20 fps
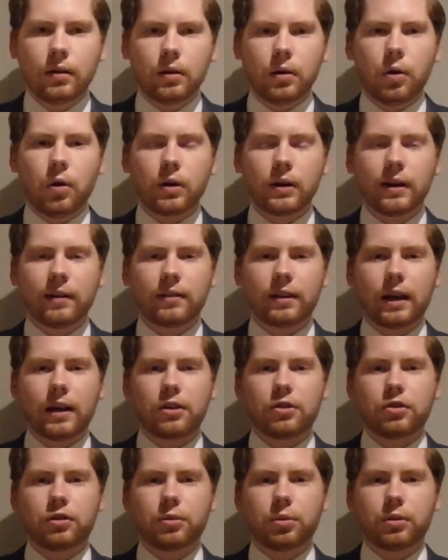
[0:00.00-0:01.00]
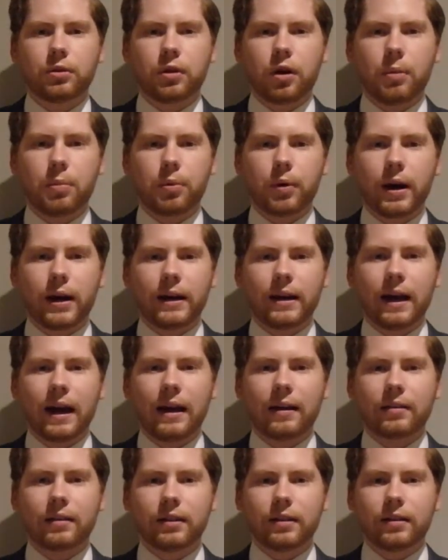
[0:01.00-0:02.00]
Organisations which operate in
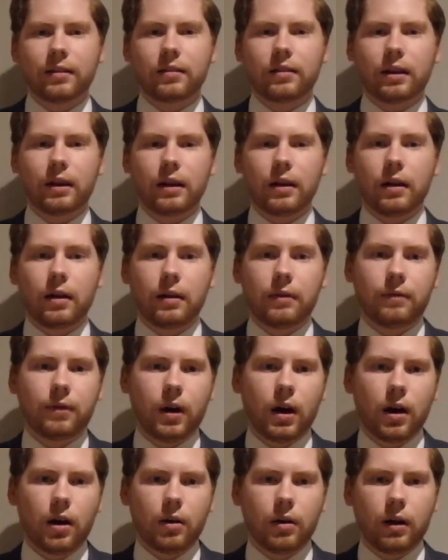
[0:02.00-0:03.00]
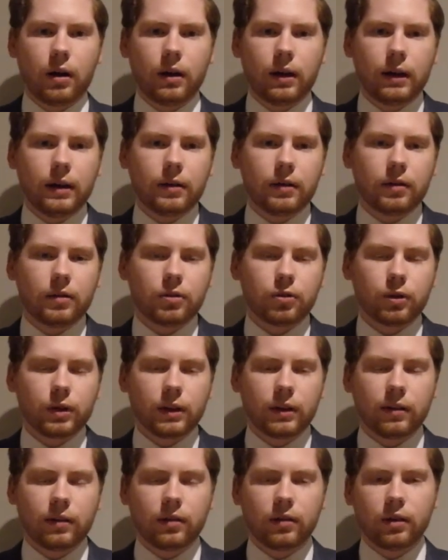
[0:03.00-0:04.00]
hazardous
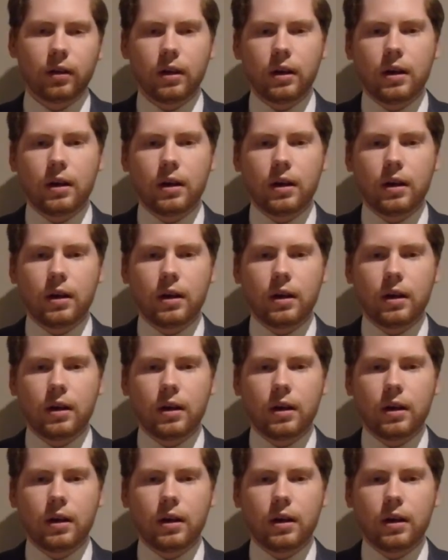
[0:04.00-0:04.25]
industries